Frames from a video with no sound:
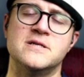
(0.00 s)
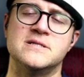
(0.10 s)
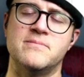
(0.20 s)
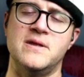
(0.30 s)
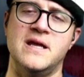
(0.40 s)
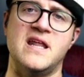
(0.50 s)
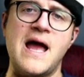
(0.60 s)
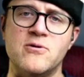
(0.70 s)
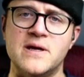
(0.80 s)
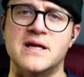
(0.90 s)
something, and
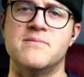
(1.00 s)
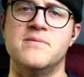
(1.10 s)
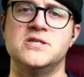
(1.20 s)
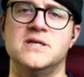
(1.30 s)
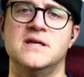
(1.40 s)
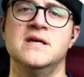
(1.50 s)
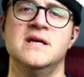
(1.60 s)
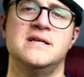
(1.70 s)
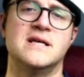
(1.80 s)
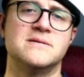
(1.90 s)
I will get a commission.
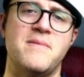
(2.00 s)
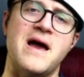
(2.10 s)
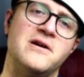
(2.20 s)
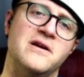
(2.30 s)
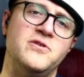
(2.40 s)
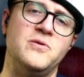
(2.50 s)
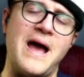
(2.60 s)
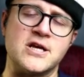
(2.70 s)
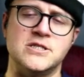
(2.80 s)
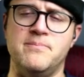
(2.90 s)
Doesn't matter if you
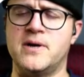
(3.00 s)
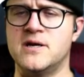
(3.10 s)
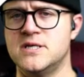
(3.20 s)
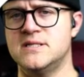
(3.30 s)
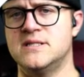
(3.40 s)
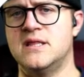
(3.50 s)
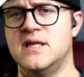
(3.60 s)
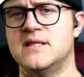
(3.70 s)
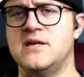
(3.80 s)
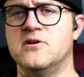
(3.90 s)
actually purchase the
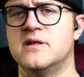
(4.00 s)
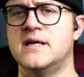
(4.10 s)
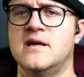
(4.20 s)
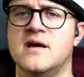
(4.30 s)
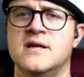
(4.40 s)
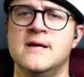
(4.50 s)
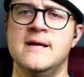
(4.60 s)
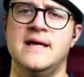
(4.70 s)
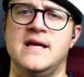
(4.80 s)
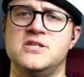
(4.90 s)
thing that you're clicking on,
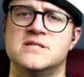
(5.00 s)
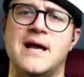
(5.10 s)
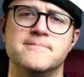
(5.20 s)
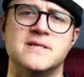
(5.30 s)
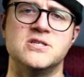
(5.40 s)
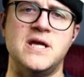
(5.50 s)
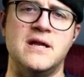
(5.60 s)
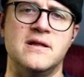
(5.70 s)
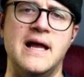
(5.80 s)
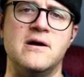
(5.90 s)
it just helps the
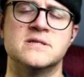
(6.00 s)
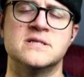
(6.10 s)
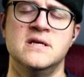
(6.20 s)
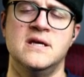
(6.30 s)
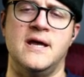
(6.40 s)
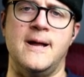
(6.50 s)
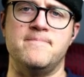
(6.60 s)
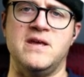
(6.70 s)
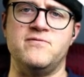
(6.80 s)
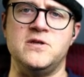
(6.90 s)
channel out.
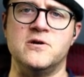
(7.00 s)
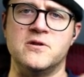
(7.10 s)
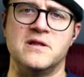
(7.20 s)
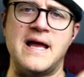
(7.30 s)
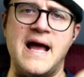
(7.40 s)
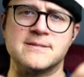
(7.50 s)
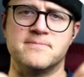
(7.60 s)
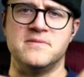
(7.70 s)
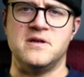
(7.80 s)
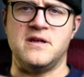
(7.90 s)
If you're the last,
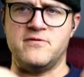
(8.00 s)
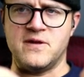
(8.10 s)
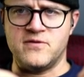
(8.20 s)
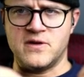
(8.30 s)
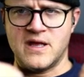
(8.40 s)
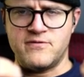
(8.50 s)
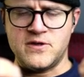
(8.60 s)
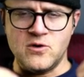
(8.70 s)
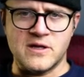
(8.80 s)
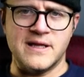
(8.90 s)
if
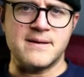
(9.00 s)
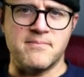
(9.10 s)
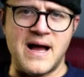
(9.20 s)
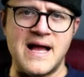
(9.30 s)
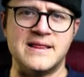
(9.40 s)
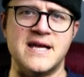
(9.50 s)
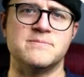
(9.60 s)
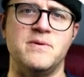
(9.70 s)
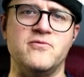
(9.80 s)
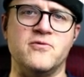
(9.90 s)
you click my
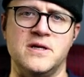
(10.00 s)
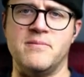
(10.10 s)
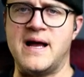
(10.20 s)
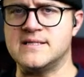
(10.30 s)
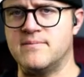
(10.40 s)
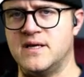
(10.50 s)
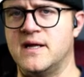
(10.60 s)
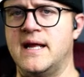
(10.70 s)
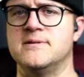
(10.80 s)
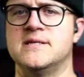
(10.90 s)
links before you buy something
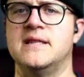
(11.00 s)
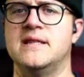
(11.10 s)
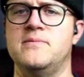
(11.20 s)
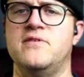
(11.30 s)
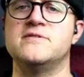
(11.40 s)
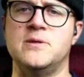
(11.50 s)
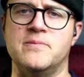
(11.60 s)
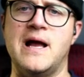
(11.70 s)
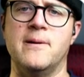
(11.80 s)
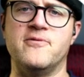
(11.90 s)
on Amazon, that would be
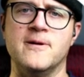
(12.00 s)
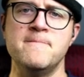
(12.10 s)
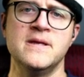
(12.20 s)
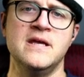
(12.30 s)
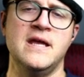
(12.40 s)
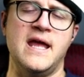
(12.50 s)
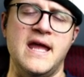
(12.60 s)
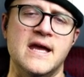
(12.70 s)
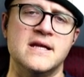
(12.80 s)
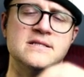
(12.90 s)
super helpful.
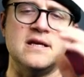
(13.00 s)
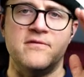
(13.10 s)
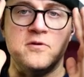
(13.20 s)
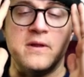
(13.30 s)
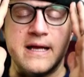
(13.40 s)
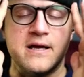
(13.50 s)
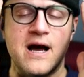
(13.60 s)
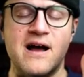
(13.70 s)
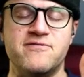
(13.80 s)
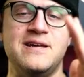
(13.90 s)
And if you like
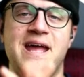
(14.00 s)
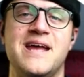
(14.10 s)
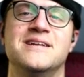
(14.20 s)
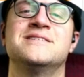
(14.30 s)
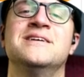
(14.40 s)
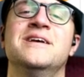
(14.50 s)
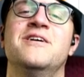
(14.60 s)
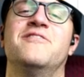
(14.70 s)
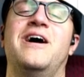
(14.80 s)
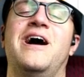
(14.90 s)
coffee and
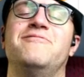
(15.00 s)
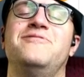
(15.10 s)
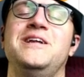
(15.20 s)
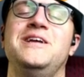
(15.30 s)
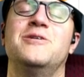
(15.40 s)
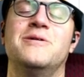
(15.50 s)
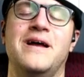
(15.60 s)
video